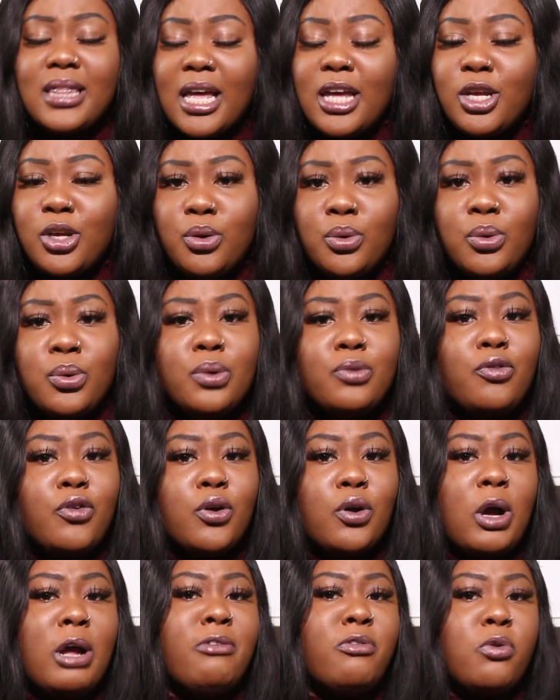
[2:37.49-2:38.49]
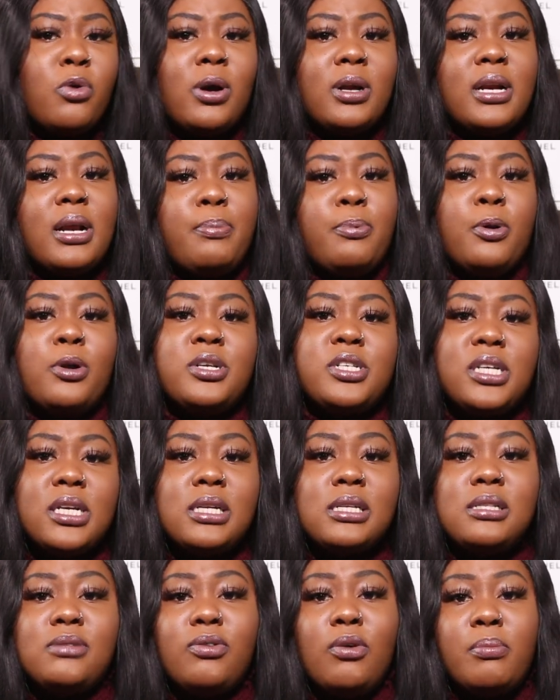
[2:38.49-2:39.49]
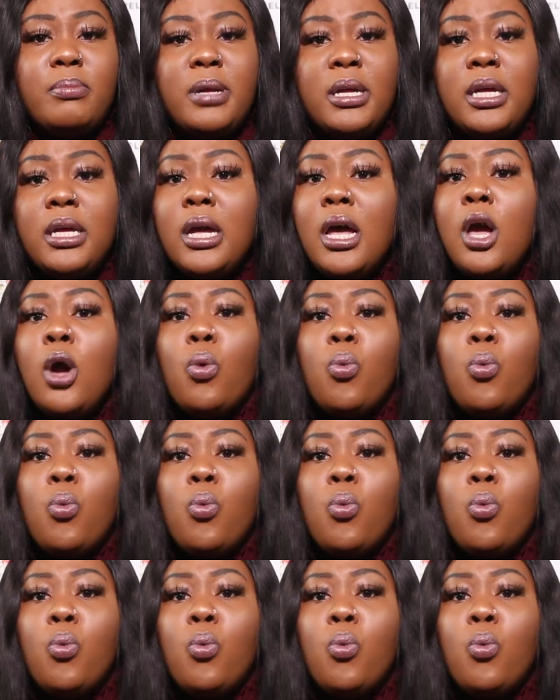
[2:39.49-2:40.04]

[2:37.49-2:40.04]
thank you for everyone that purchased from me.